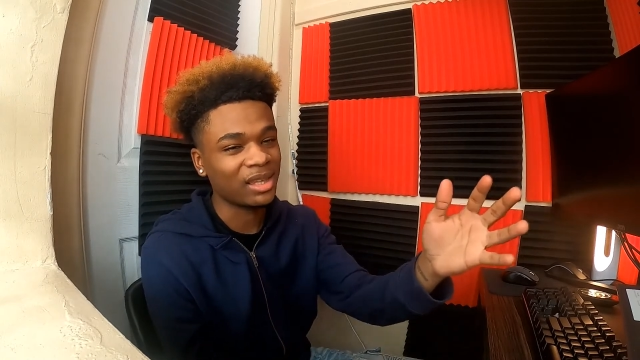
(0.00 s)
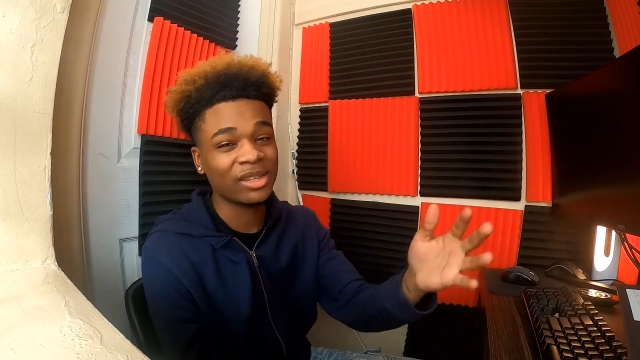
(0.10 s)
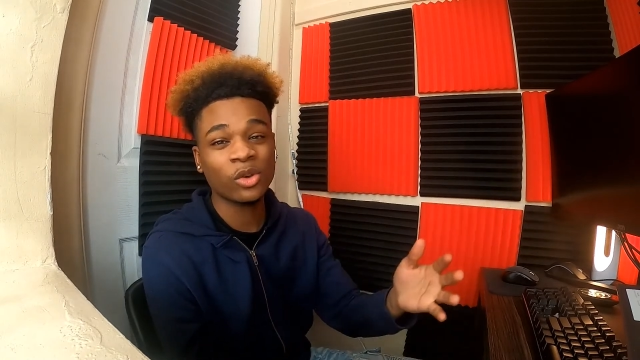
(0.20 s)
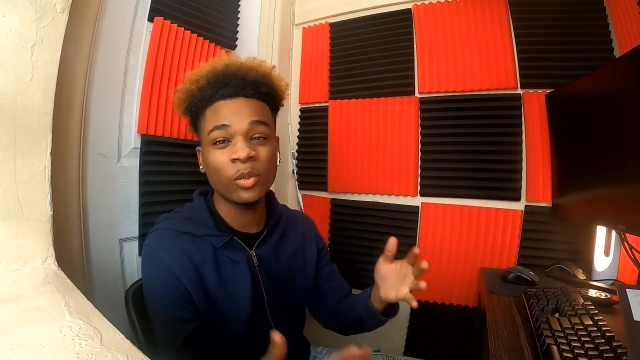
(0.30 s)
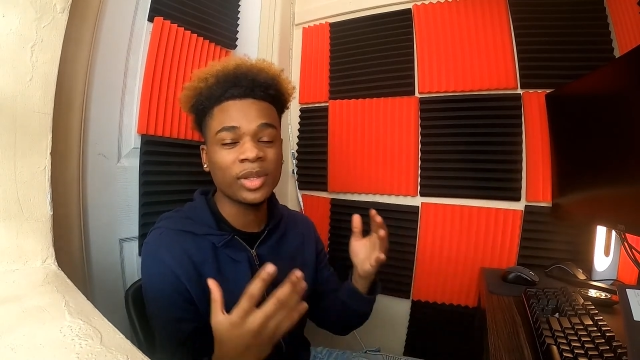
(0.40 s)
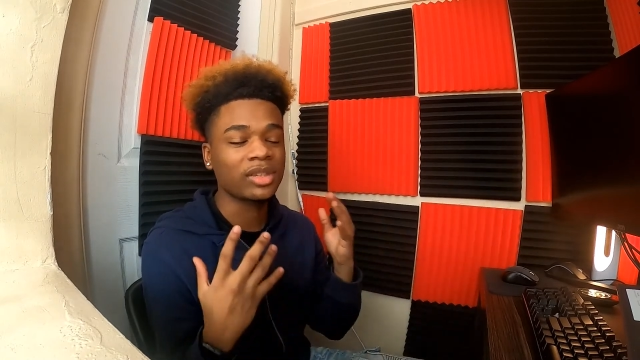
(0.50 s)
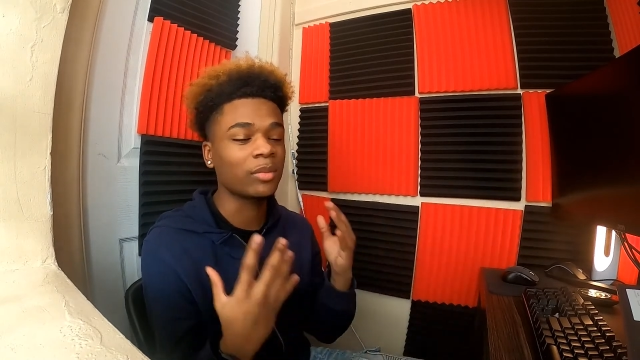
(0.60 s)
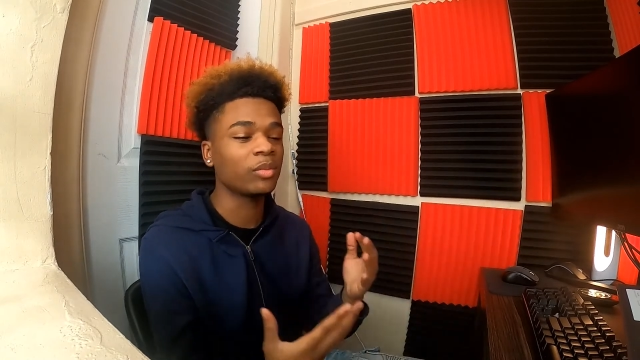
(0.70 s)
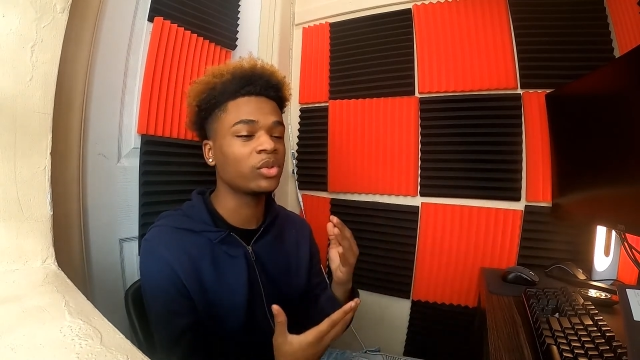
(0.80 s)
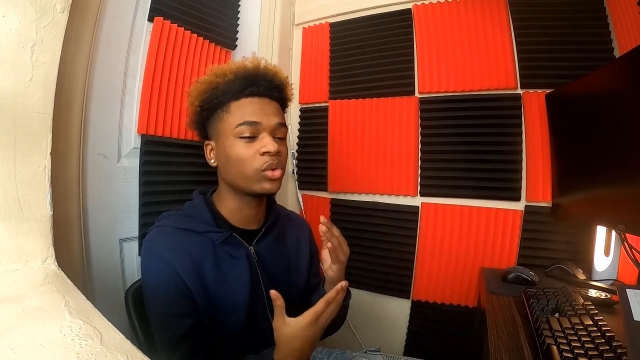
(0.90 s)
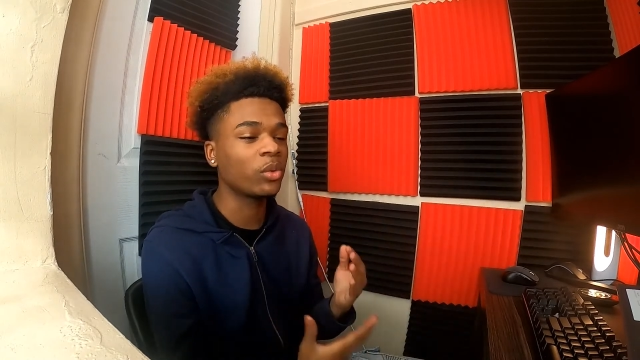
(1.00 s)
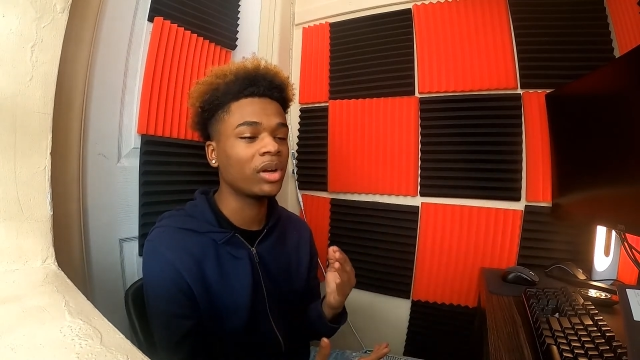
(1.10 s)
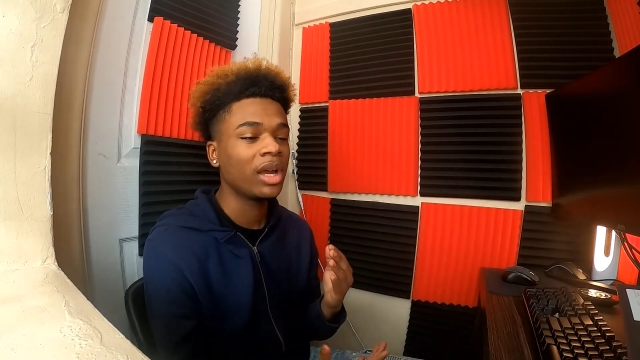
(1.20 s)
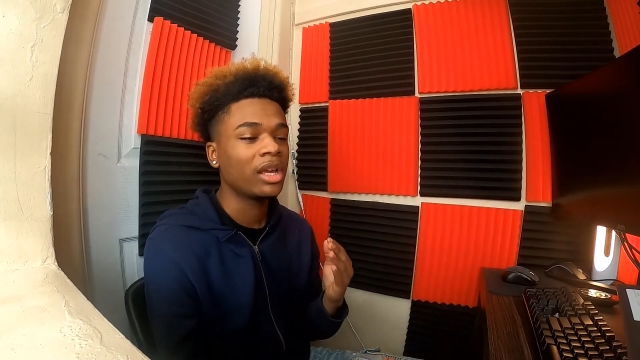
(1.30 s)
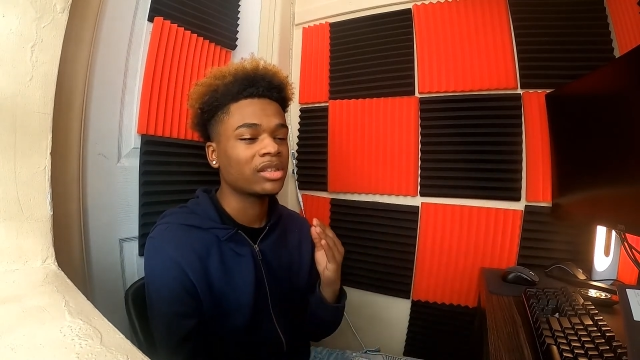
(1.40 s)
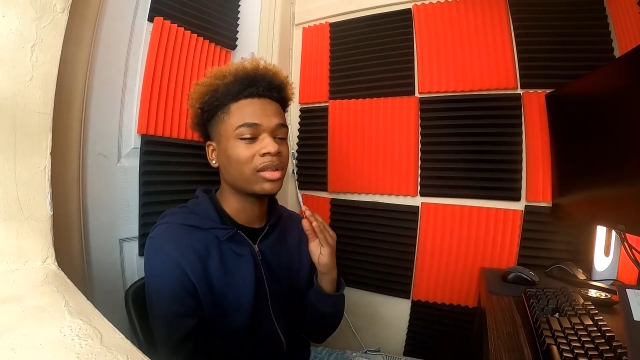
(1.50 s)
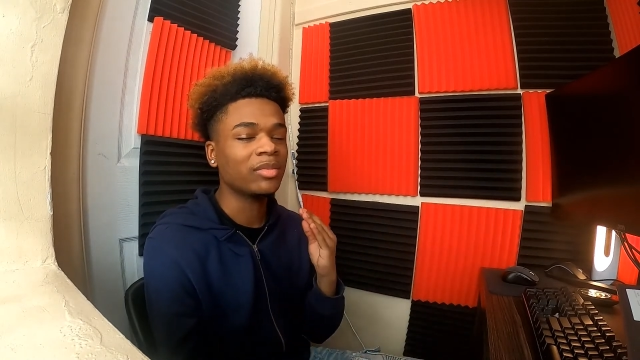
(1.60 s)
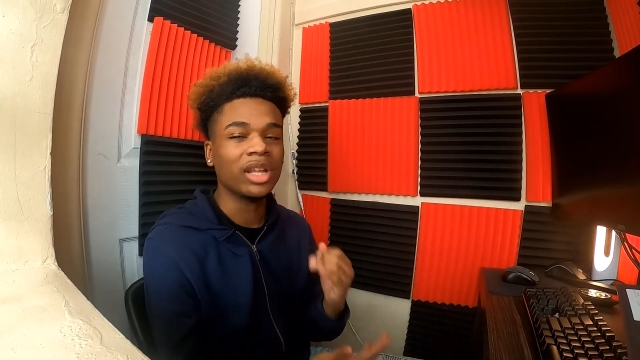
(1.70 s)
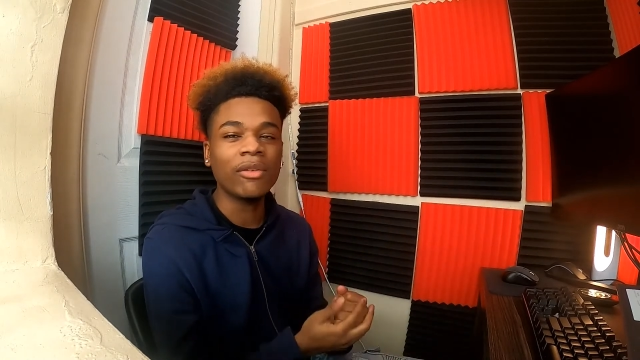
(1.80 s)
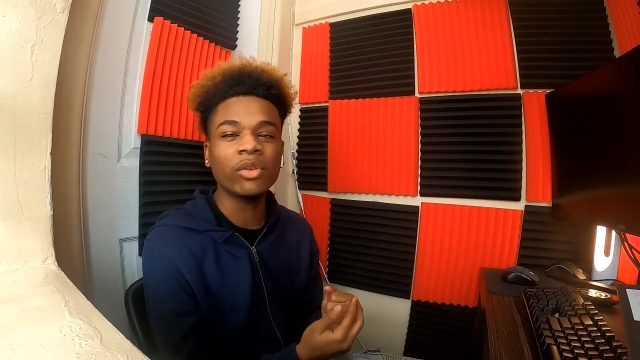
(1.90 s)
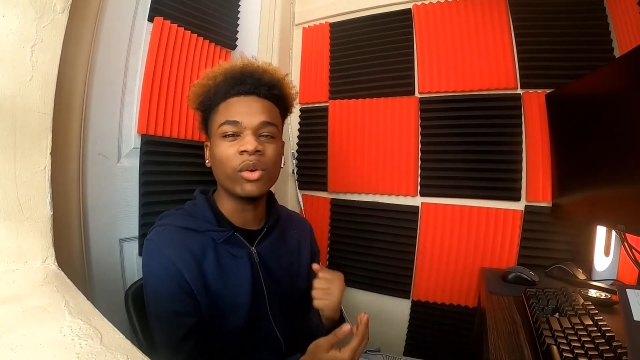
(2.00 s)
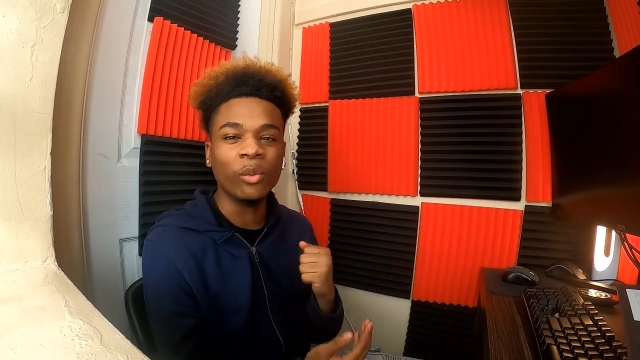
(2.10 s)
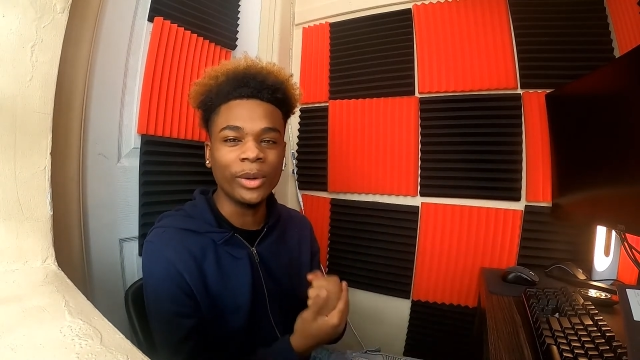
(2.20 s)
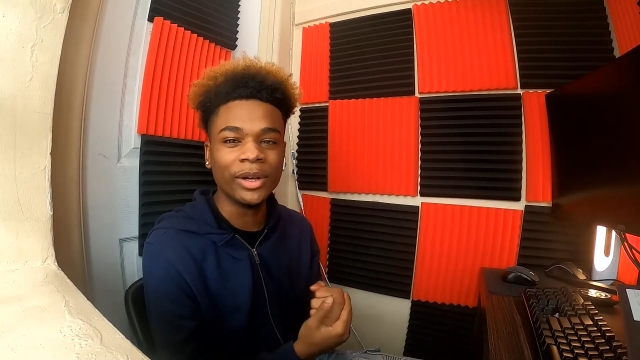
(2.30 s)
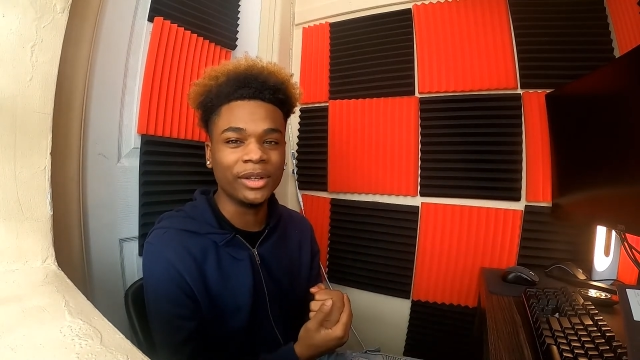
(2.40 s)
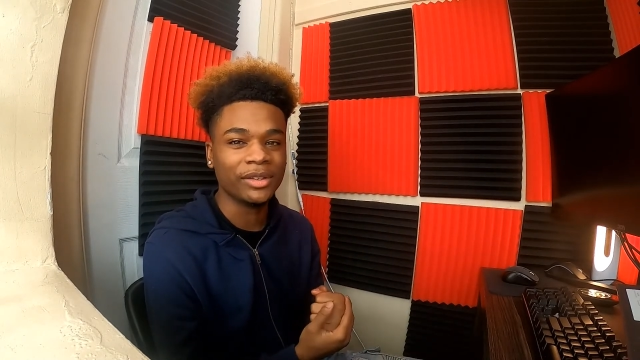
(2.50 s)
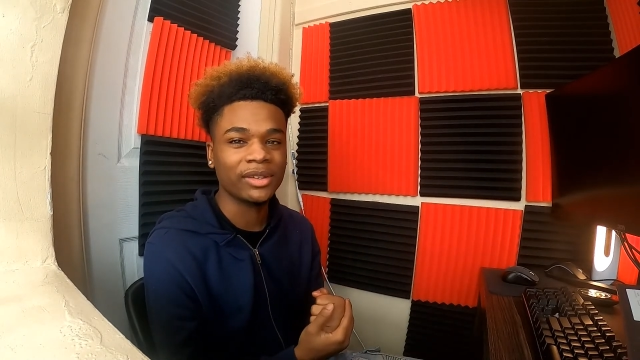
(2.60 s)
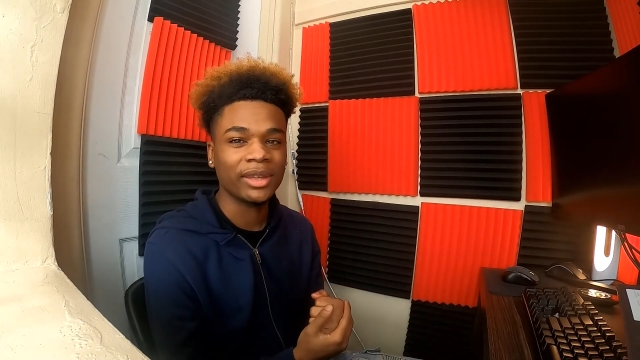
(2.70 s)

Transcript: It's gonna be some sort, some level of weirdness.